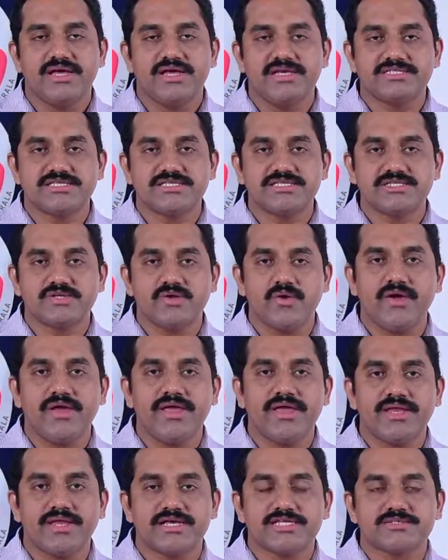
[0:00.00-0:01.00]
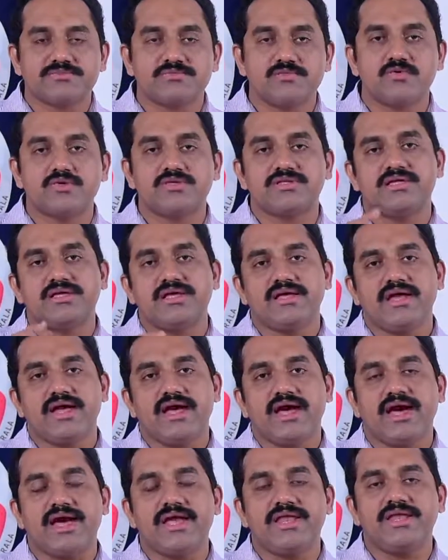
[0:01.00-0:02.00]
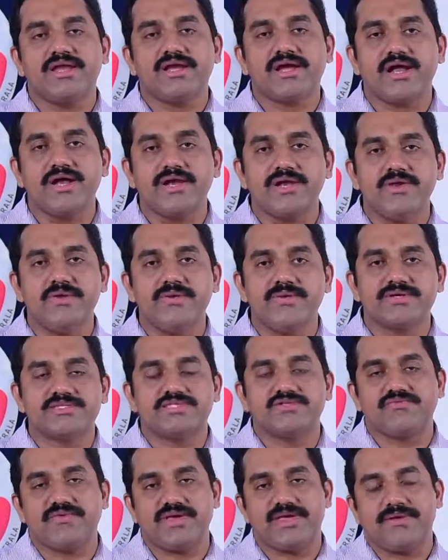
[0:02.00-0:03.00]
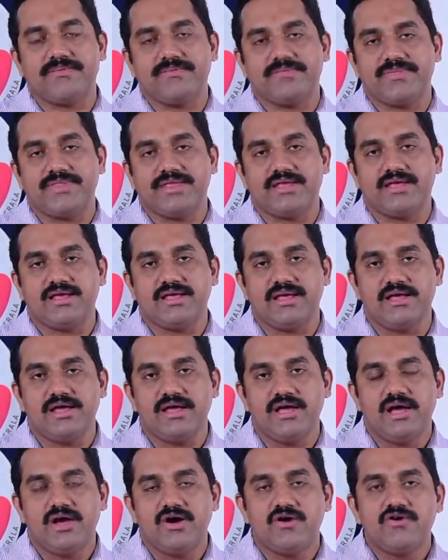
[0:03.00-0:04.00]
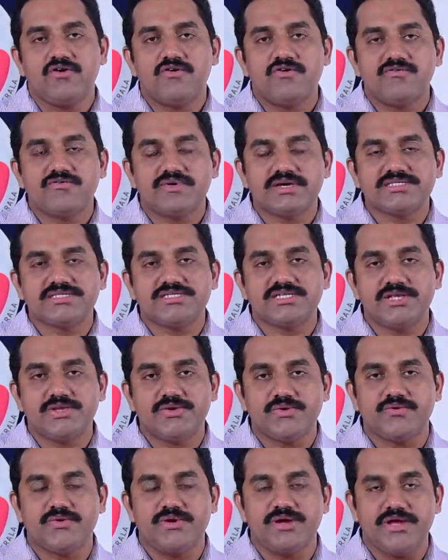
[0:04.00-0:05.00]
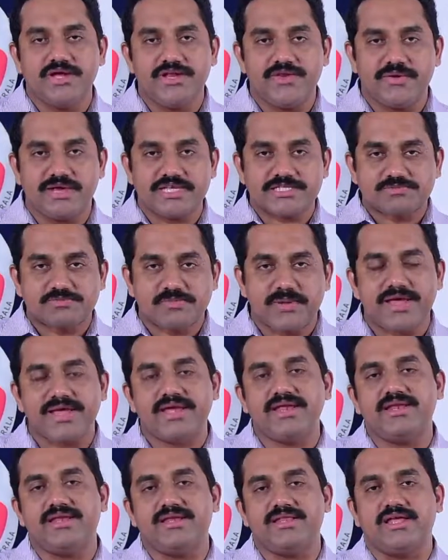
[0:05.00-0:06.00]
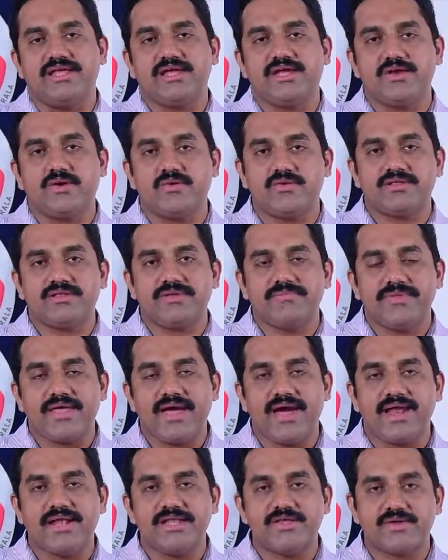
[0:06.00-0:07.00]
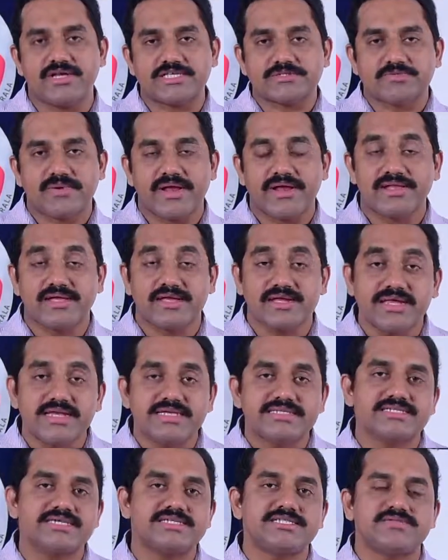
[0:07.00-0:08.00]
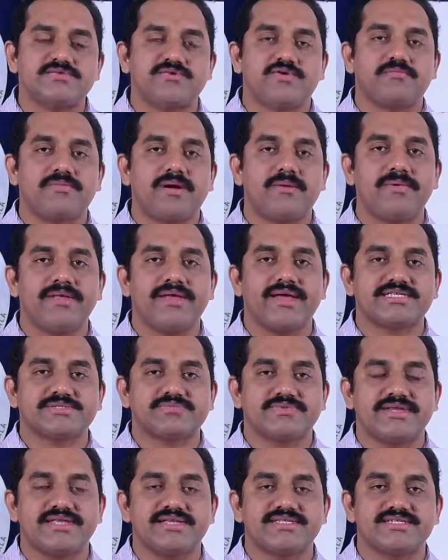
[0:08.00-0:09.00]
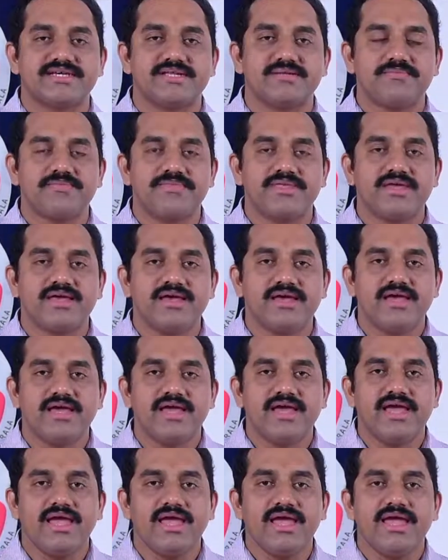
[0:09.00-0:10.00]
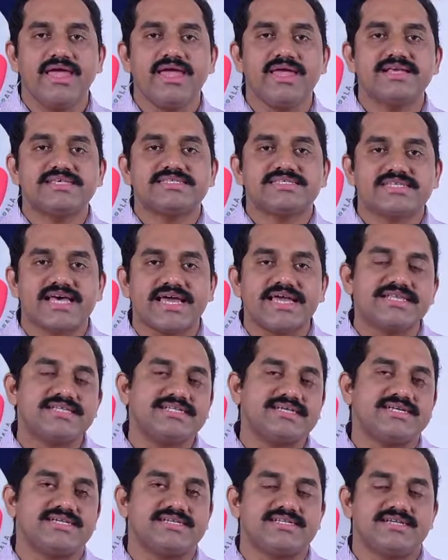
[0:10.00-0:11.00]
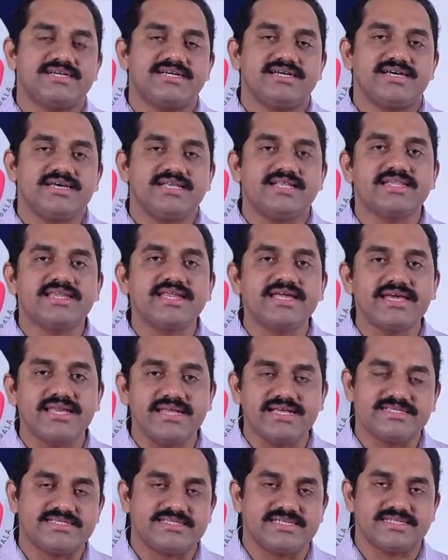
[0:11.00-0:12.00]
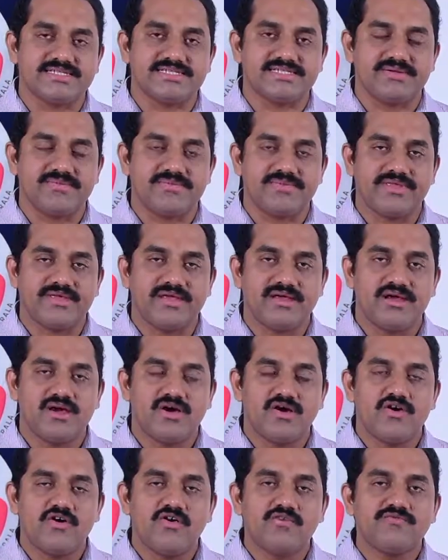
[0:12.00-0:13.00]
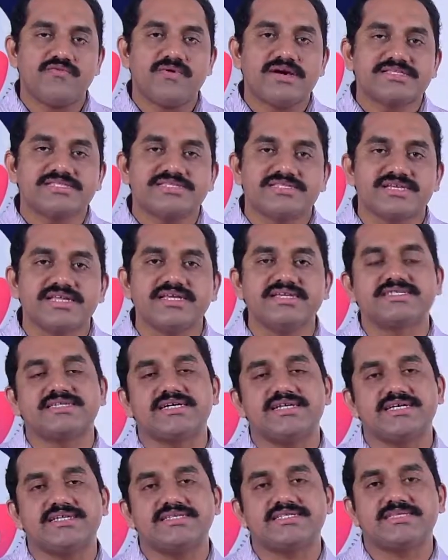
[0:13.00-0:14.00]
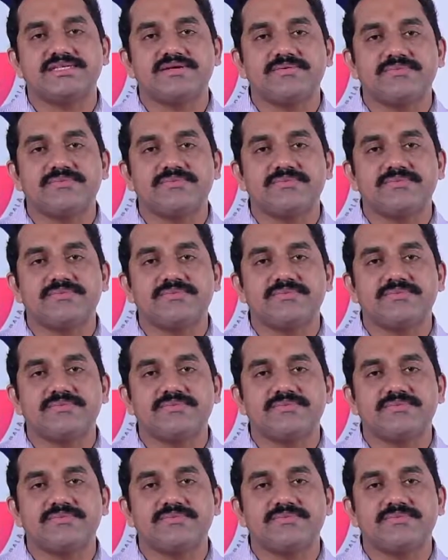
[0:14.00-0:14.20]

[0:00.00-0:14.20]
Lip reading: This is growing in a smooth and continuous way. First, to explain the growth and to explain the reasons for public expenditure, he cited three reasons. First reason is